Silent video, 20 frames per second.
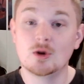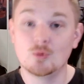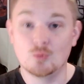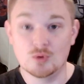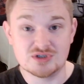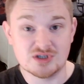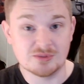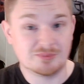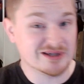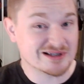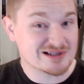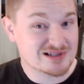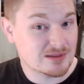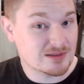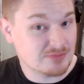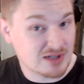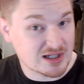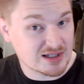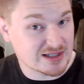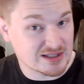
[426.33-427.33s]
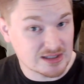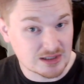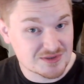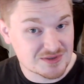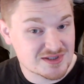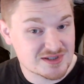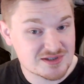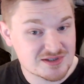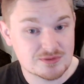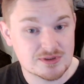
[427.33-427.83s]
Would you pick somebody
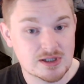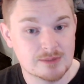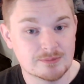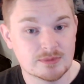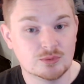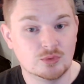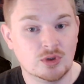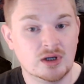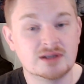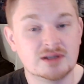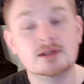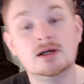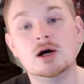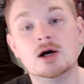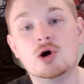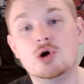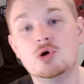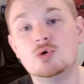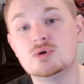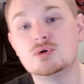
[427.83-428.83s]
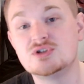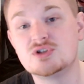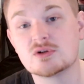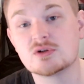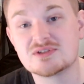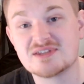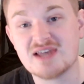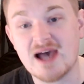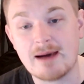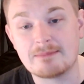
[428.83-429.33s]
else as your number 1? Who would
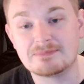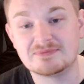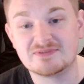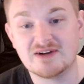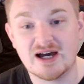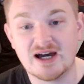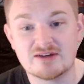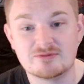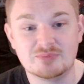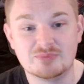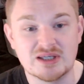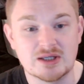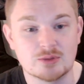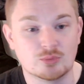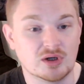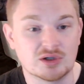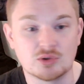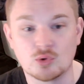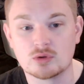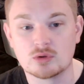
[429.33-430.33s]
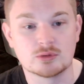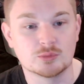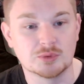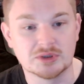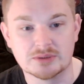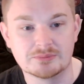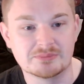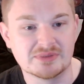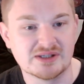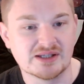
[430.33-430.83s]
your top 5 be? What order
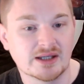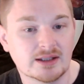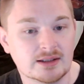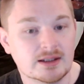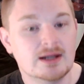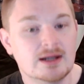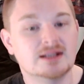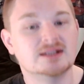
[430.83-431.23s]
would it be in?